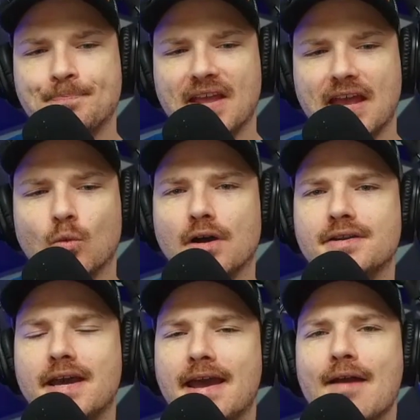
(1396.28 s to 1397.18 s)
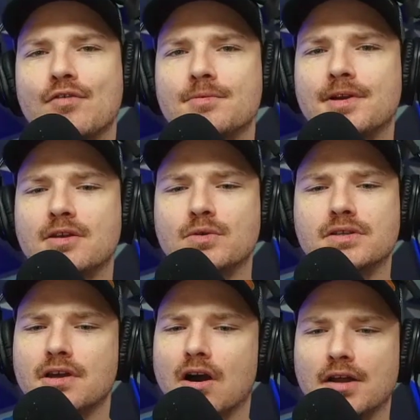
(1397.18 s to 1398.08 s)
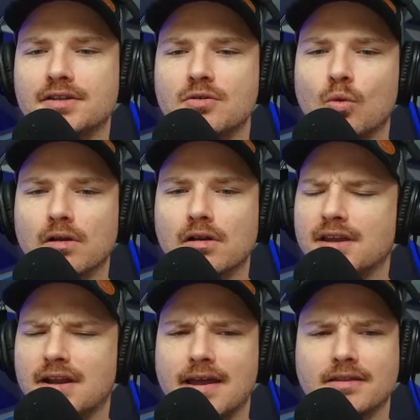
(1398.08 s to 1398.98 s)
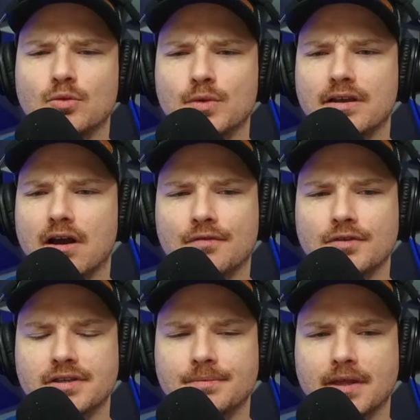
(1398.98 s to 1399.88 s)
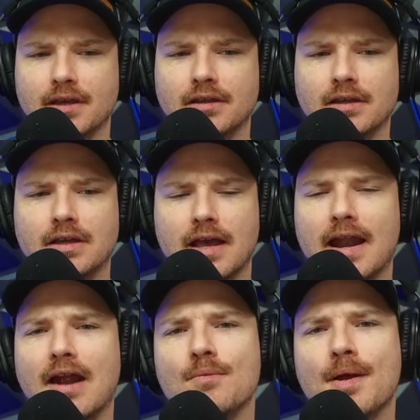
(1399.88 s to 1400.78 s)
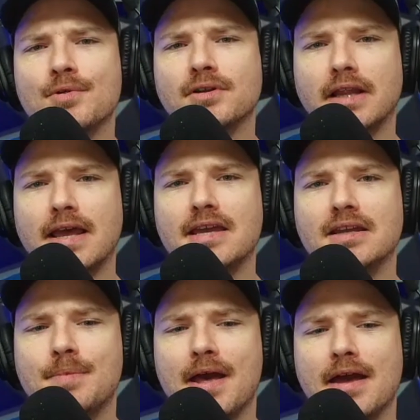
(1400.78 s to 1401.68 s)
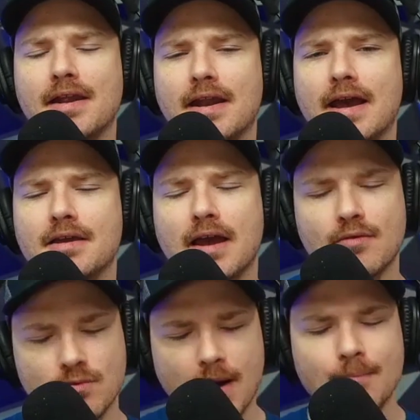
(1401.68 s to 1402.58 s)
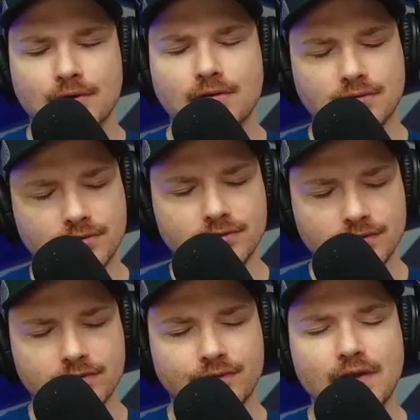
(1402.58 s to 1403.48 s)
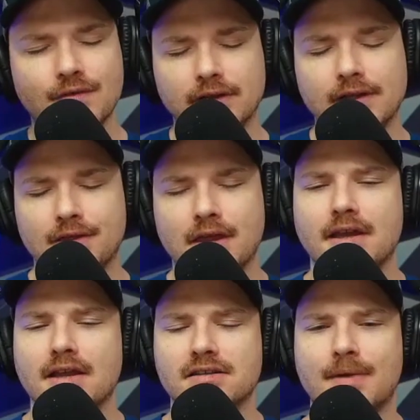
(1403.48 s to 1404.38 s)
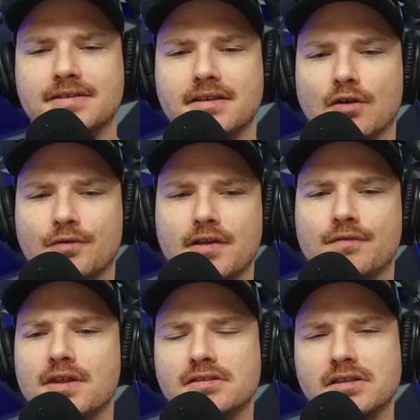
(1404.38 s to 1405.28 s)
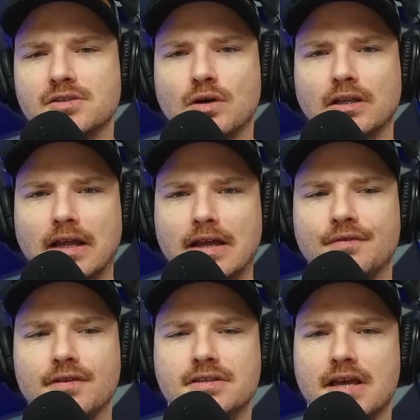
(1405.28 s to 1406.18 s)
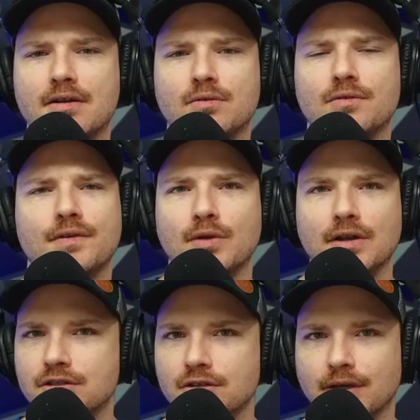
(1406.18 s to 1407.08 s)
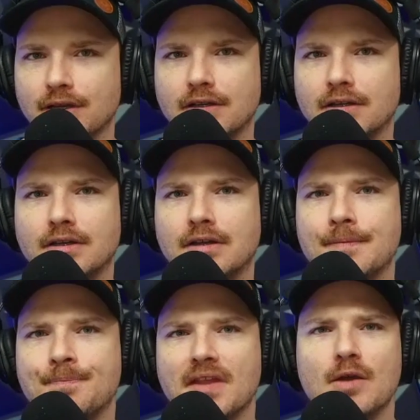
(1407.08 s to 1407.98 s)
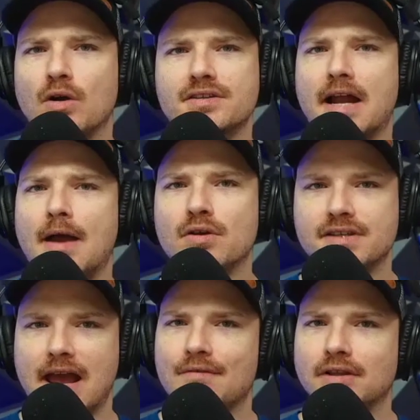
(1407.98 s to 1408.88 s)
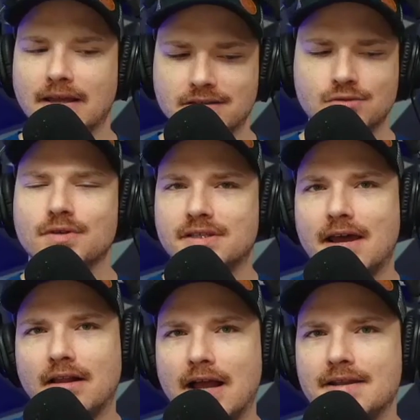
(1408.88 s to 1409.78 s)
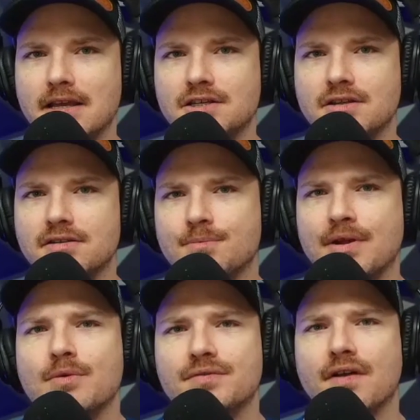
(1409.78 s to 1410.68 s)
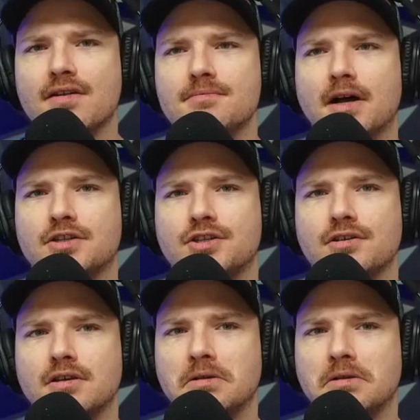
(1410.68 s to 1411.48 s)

and one day everybody was gone to work and i had the week off or something and i remember laying in bed and i, I remember vividly thinking to myself if this is what life is i don't know if i want to do it Hmm. it wasn't i wasn't having like suicidal ideations but it was very much